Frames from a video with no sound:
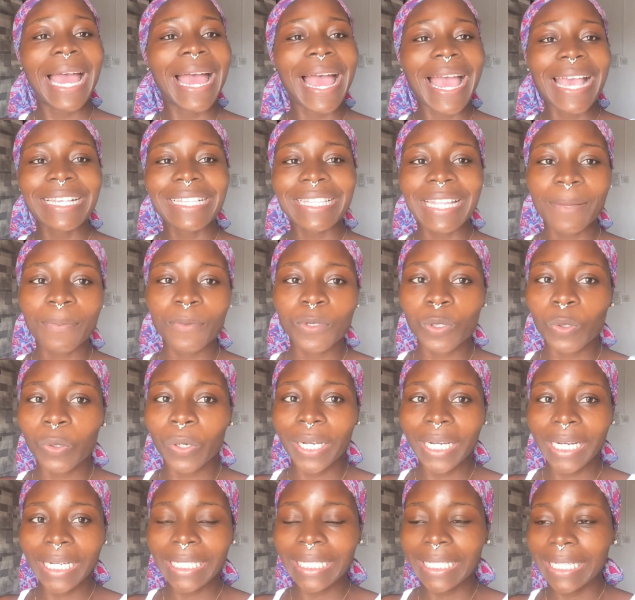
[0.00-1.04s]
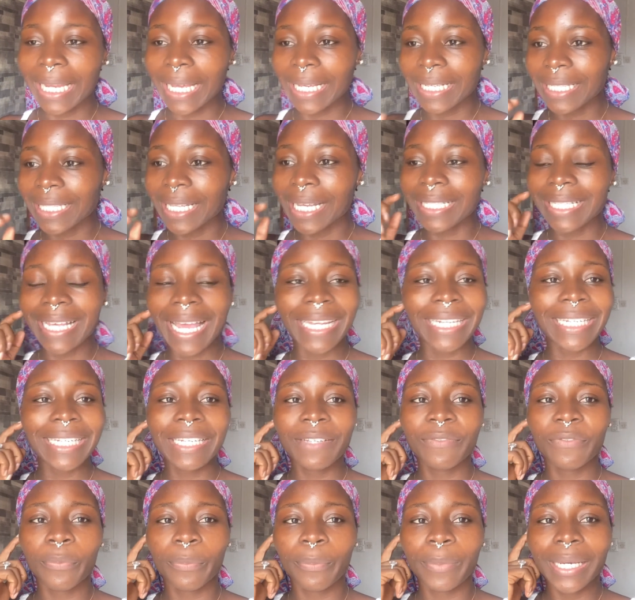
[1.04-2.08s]
i slept so early last night i didn't
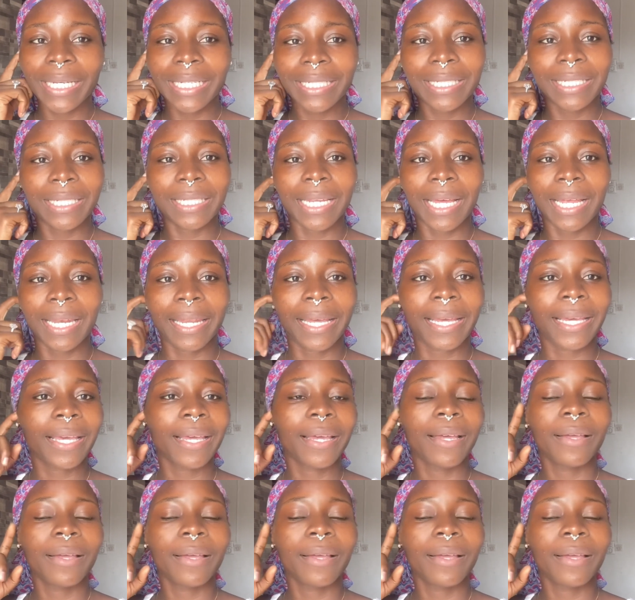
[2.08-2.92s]
even make dinner like